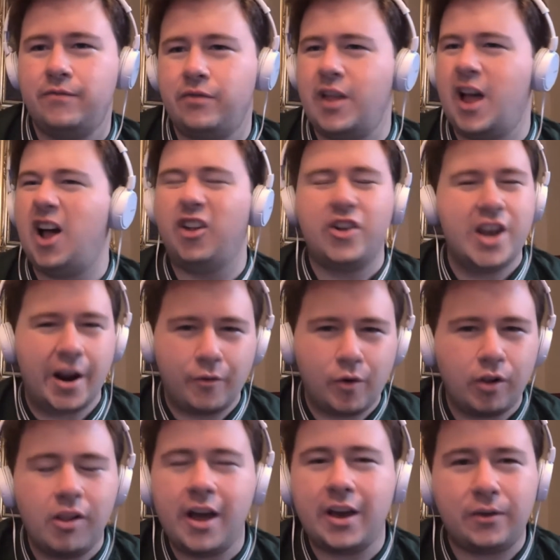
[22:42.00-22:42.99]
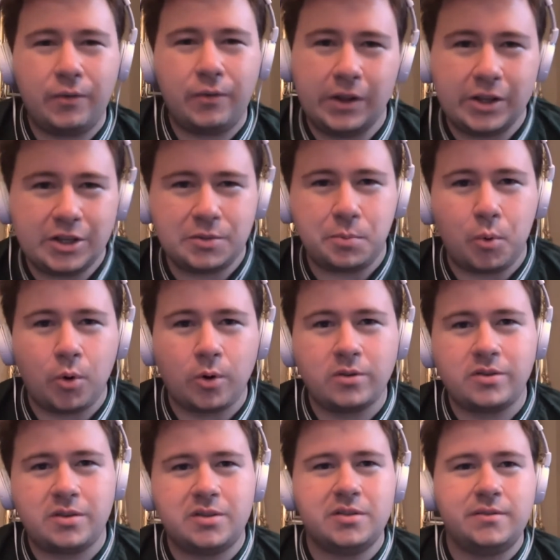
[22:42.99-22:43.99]
I'll never like Philly
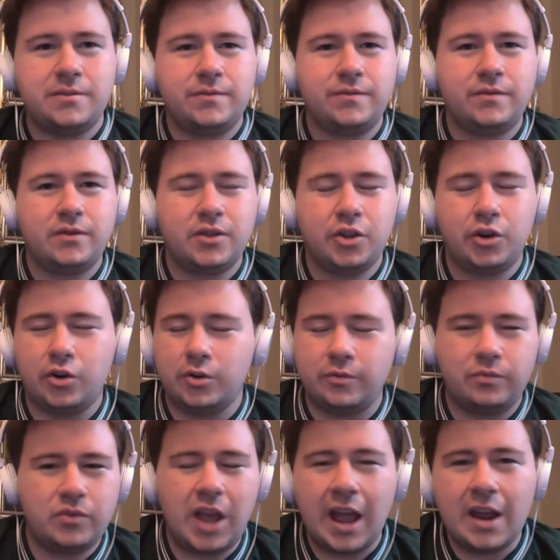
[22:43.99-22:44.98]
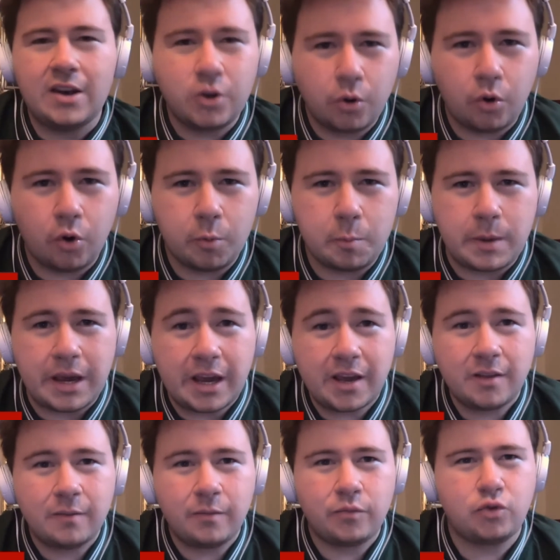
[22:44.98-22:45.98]
sports. Little 10-year-old
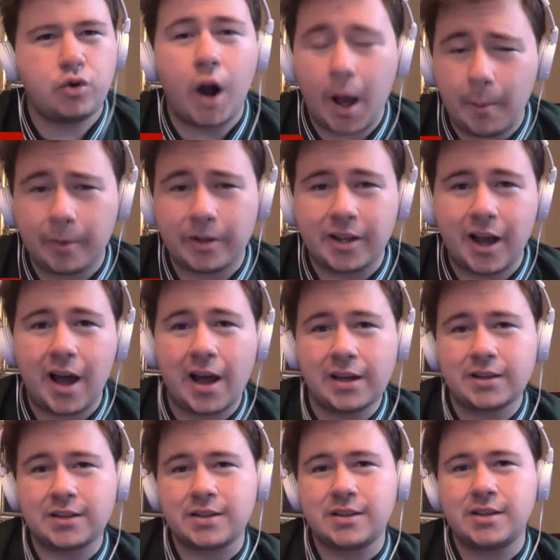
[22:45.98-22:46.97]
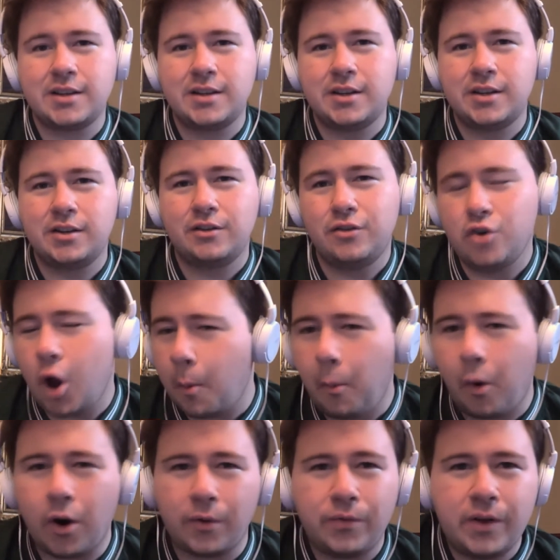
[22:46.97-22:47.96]
me, traumatized. No
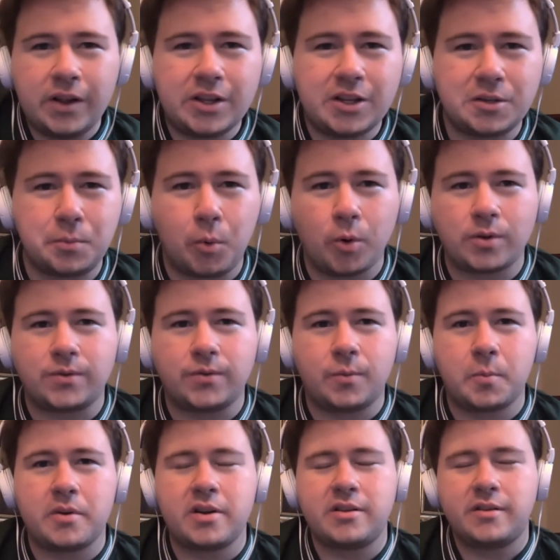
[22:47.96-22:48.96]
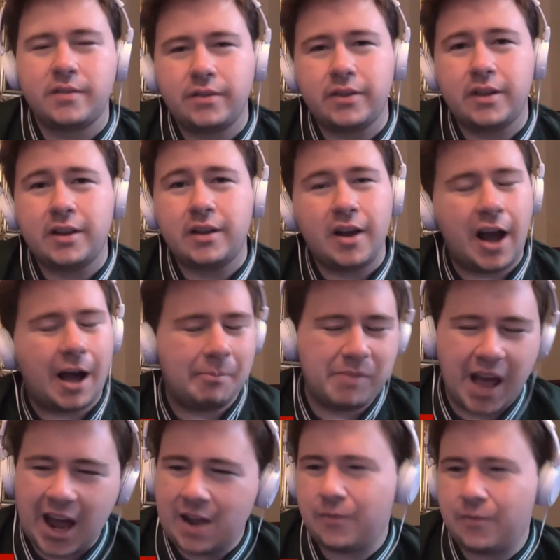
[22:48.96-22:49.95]
more Philly sports for me. I'm
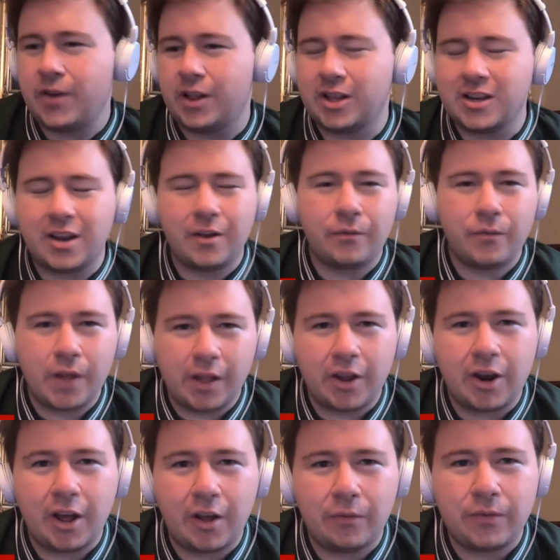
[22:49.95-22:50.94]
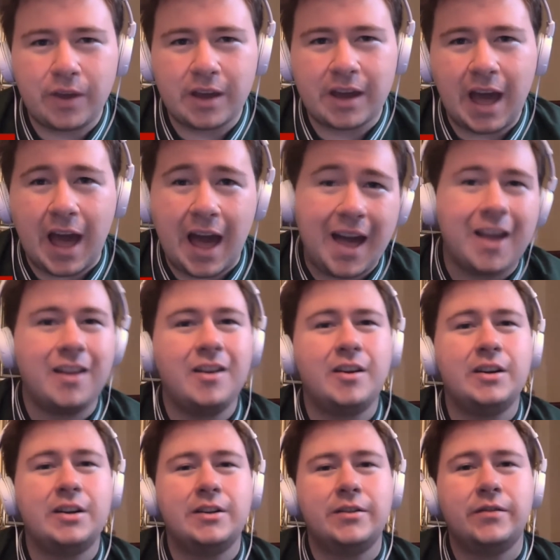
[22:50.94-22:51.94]
not a Philadelphia guy.
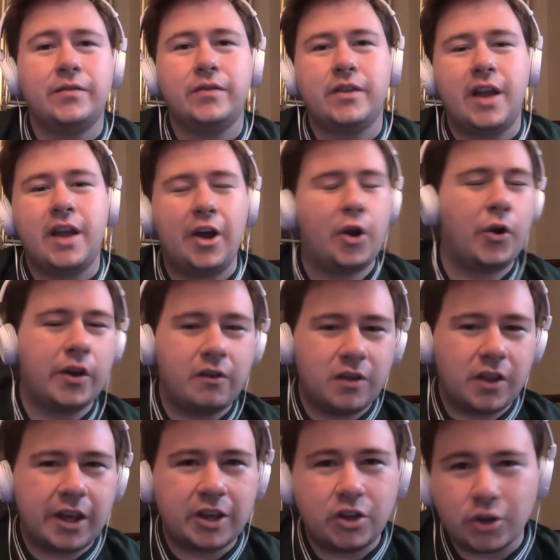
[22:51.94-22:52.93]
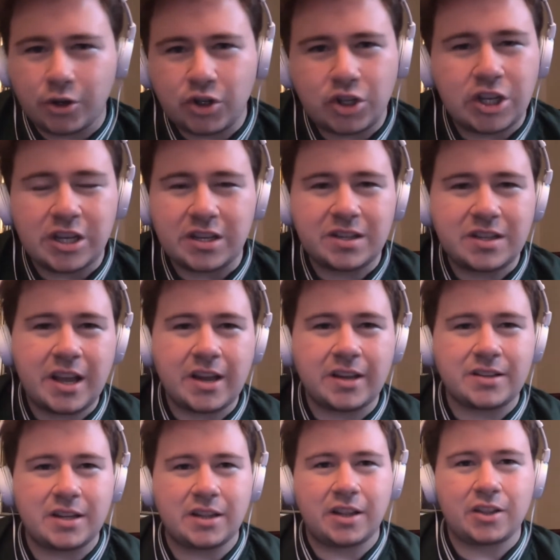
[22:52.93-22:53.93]
I don't even like your cheesesteaks.
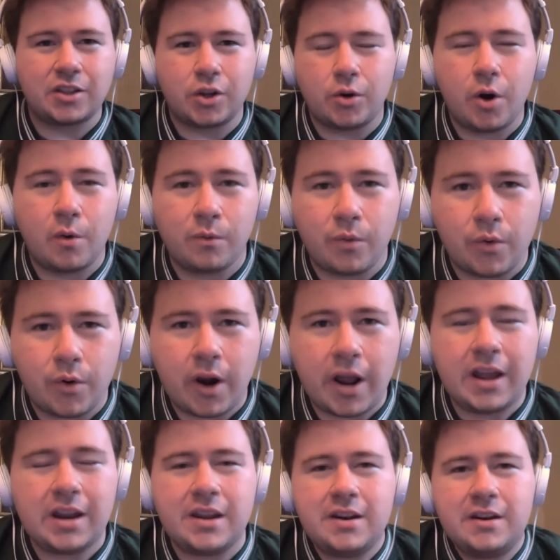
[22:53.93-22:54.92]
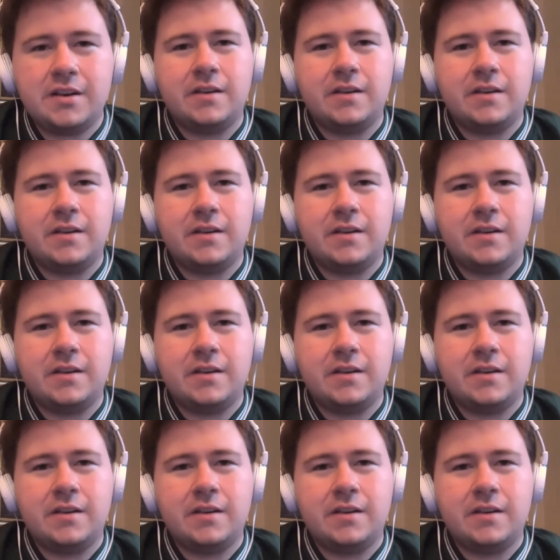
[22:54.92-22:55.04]
I think they're overrated.